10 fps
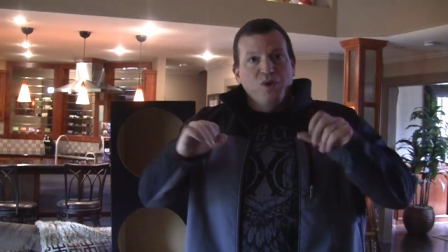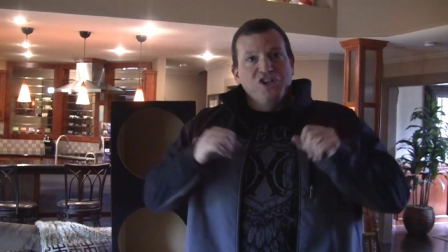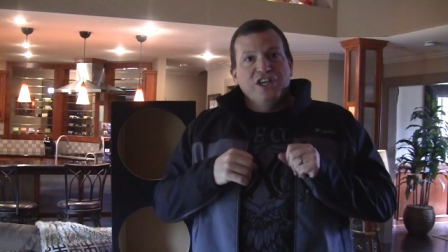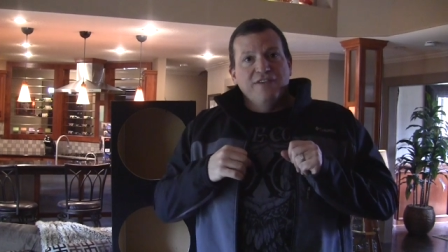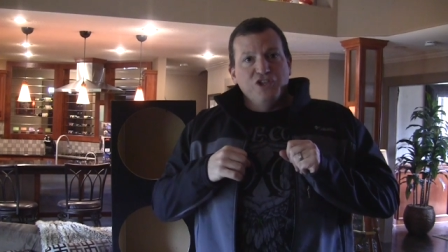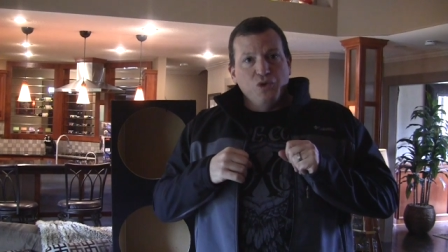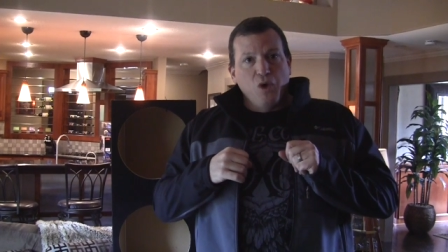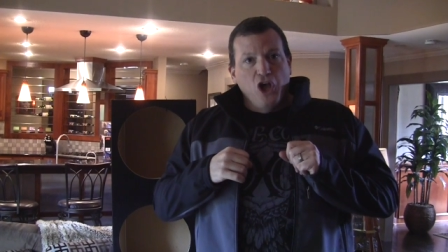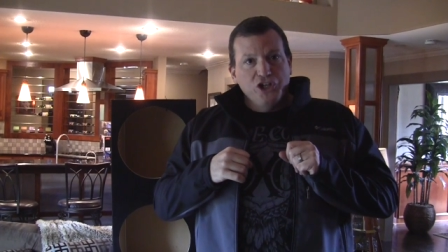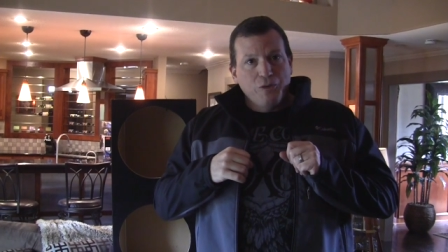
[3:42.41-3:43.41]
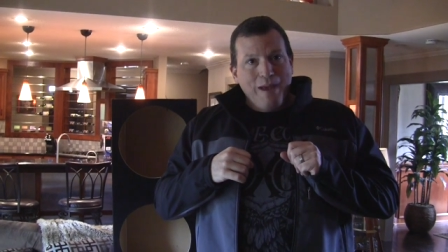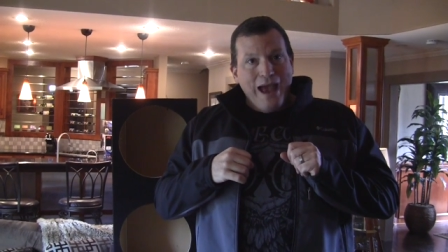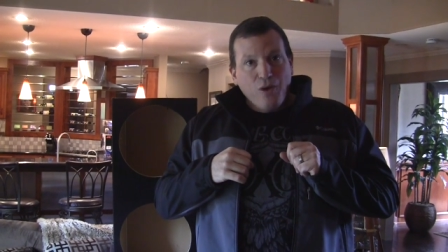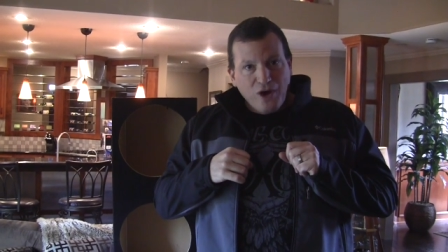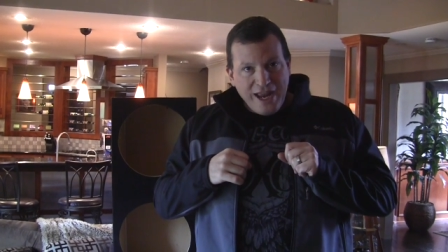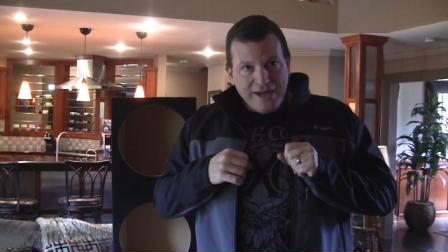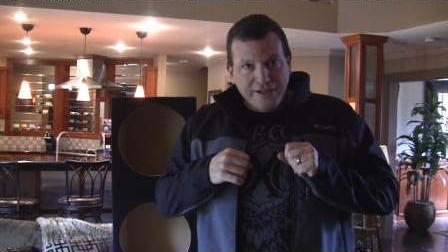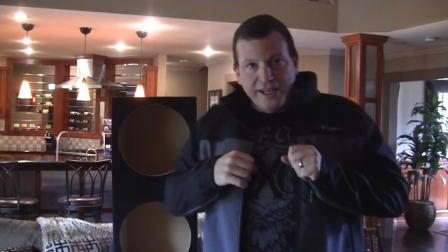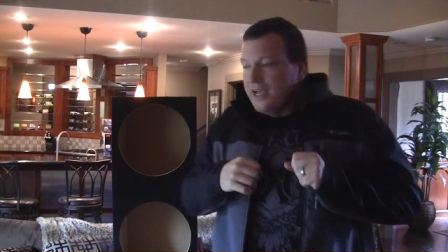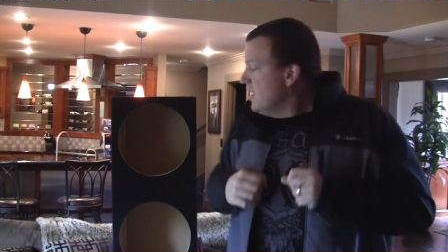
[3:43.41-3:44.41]
which gives you all your power
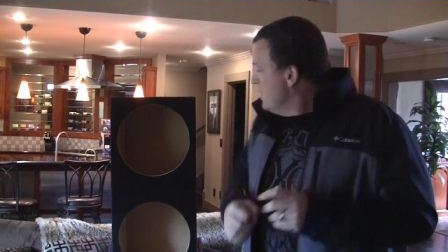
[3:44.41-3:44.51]
handling.